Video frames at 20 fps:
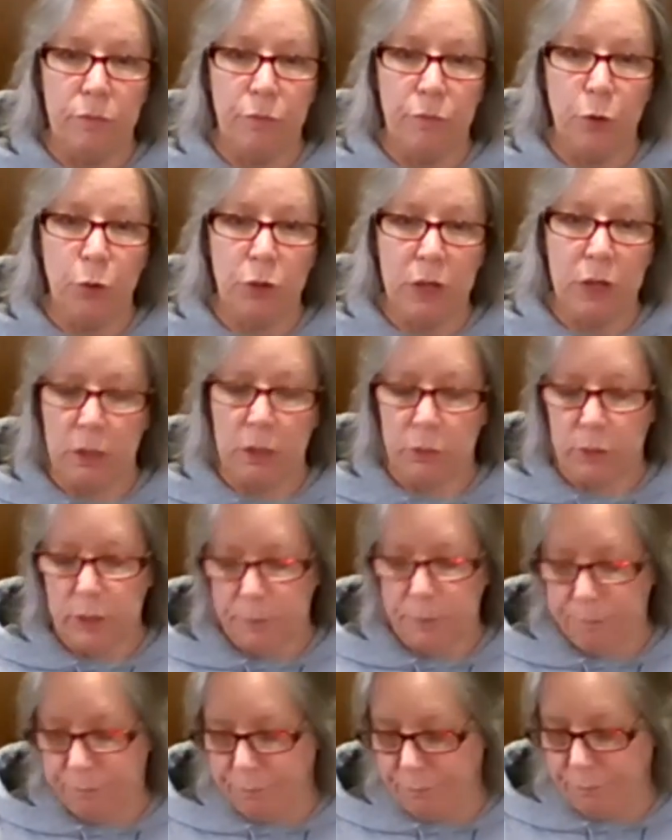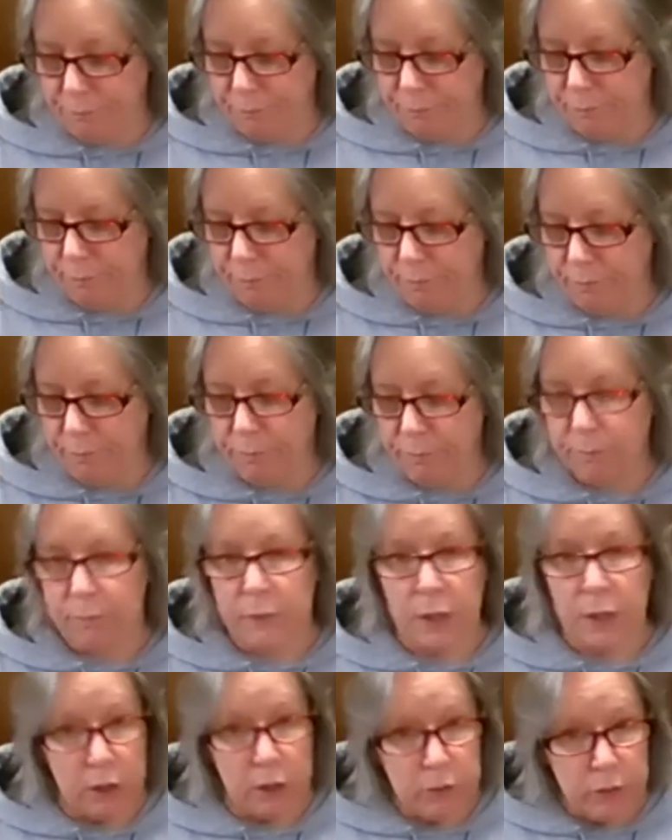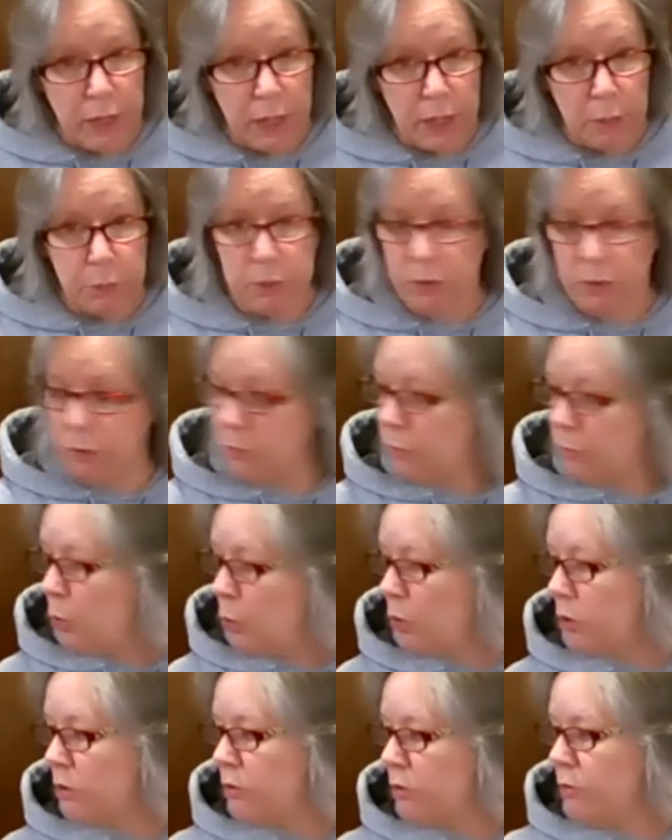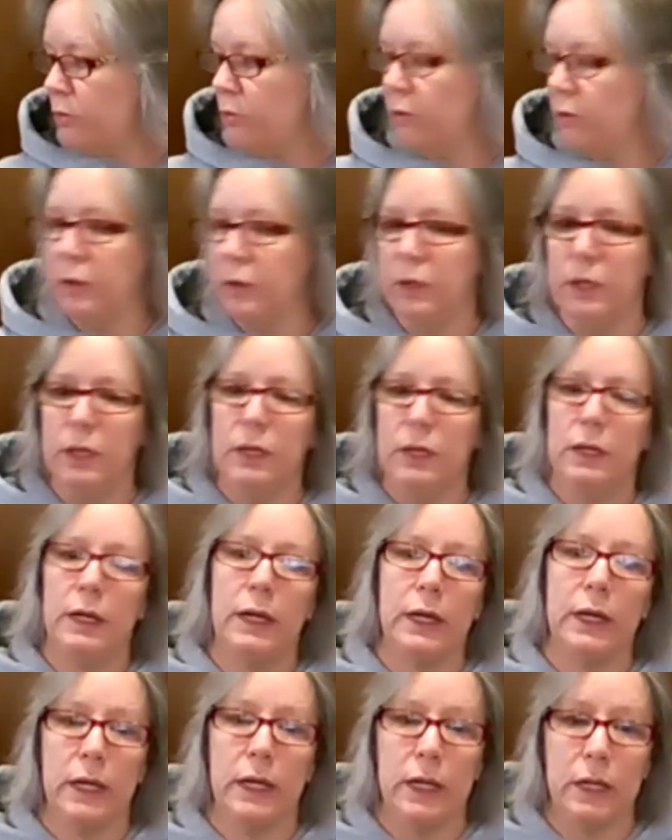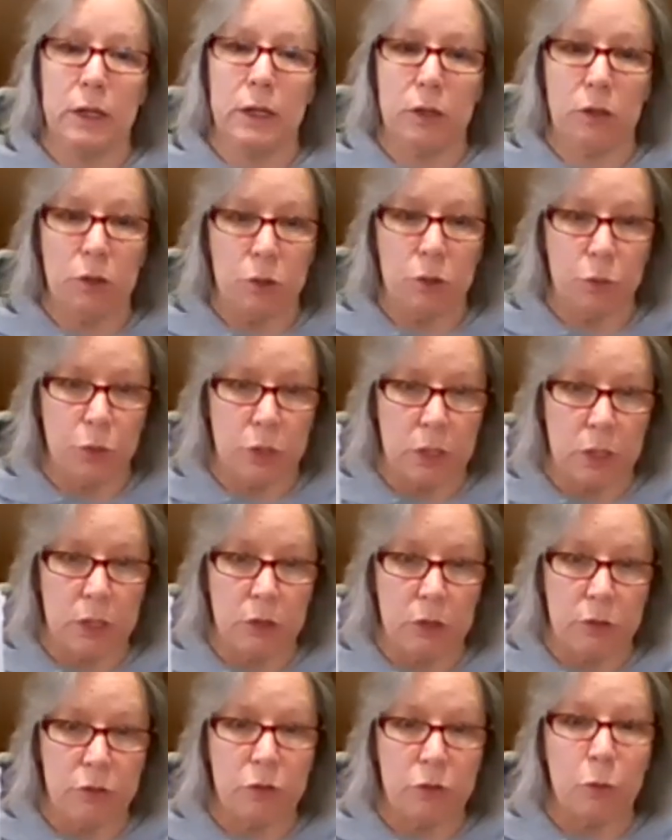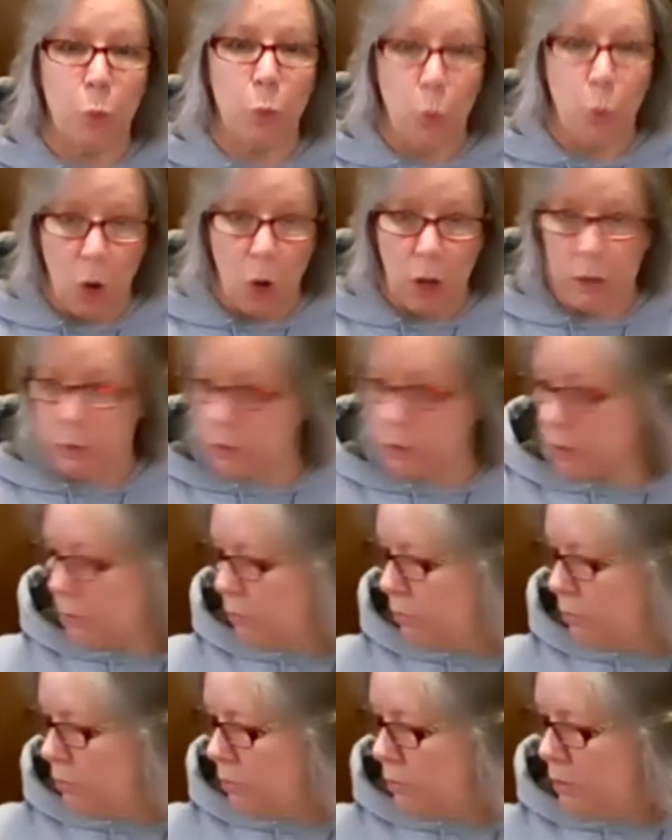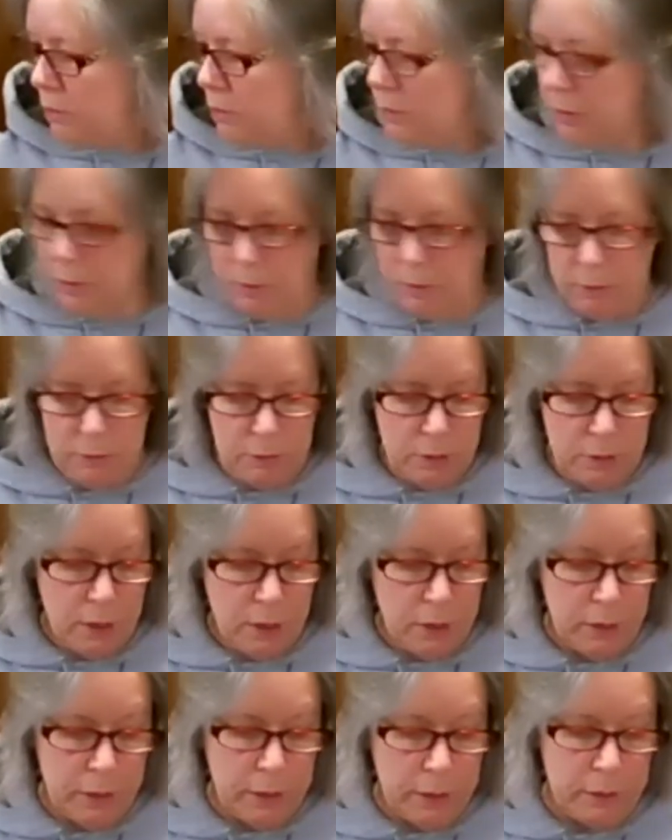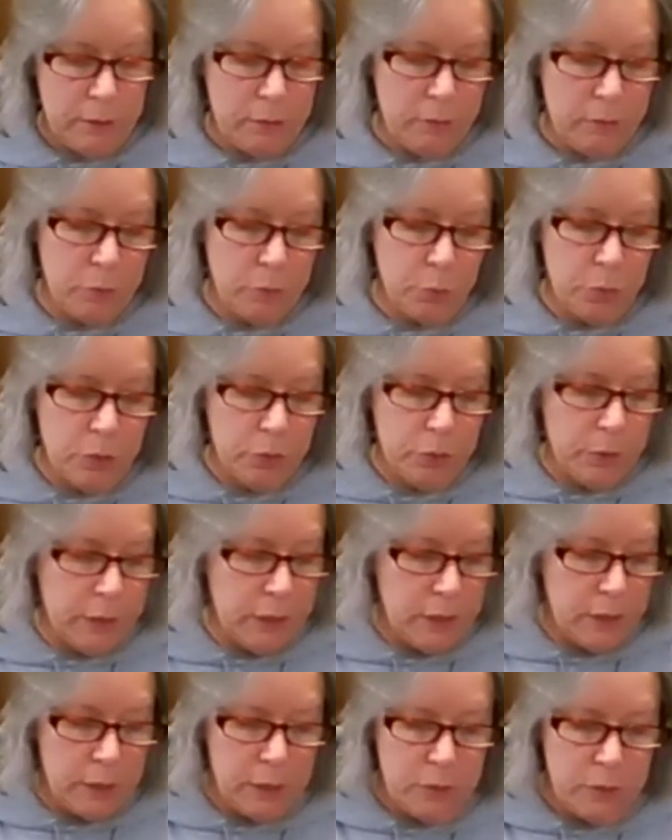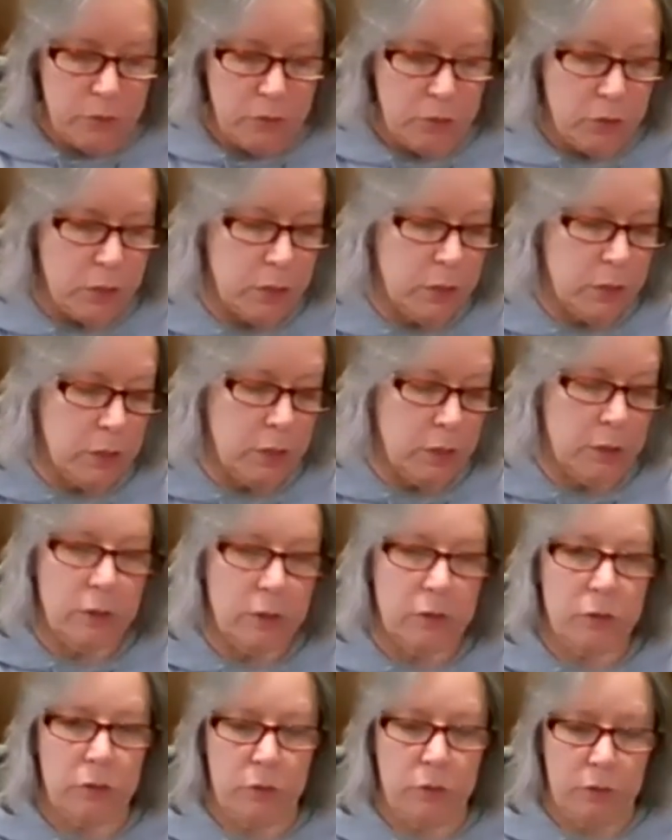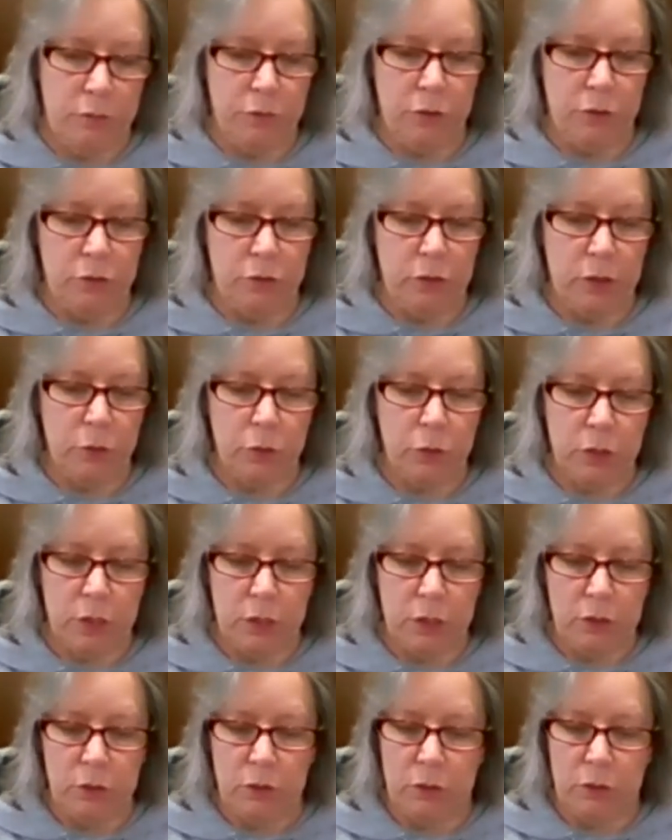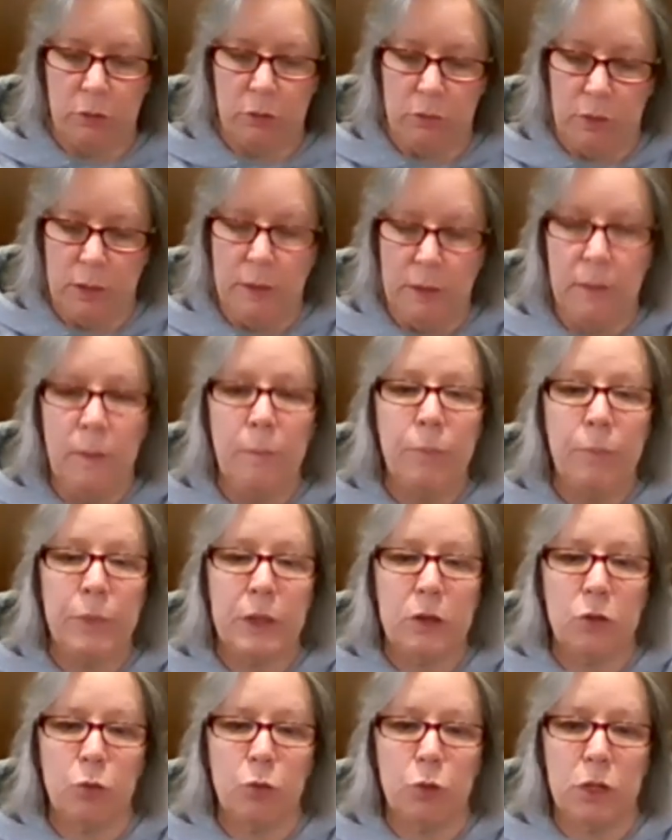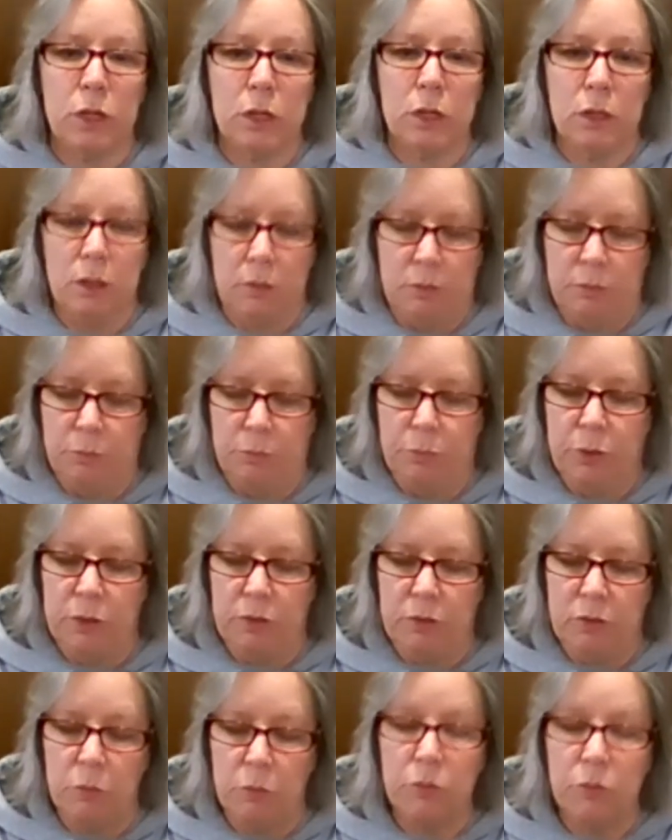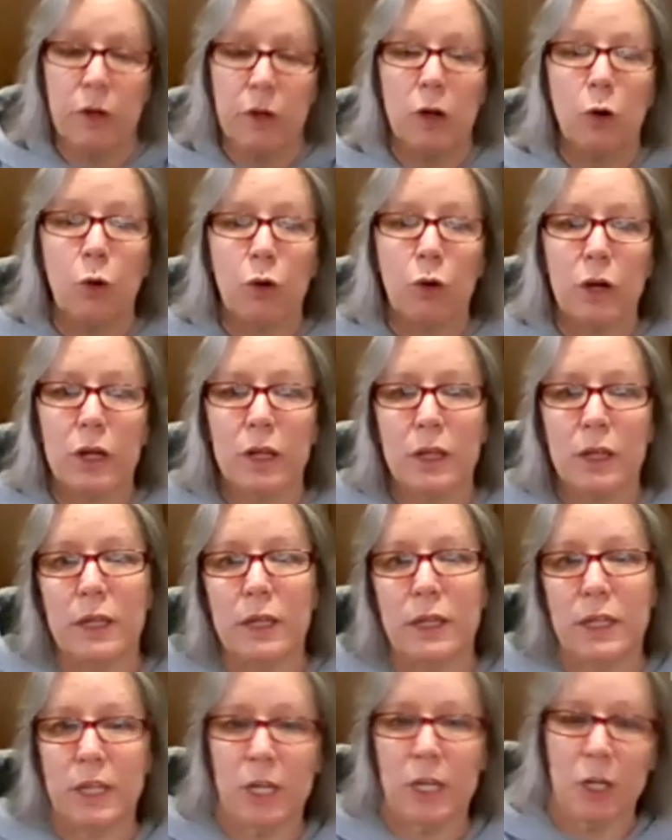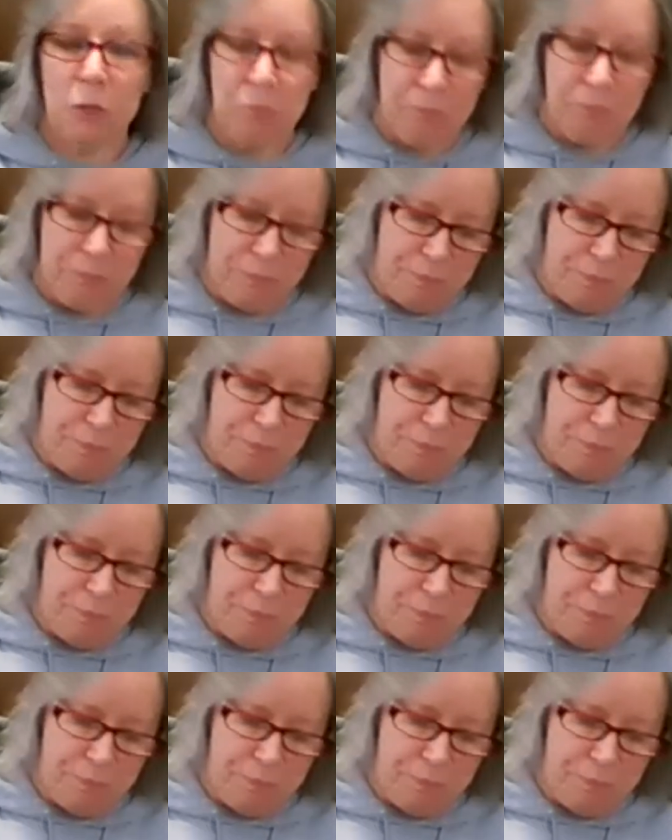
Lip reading: food coloring, our tablets, of course, and we're going to use some water. All right, so we'll go ahead and get started in this. First thing we're going to do is we're going to move our oil in here.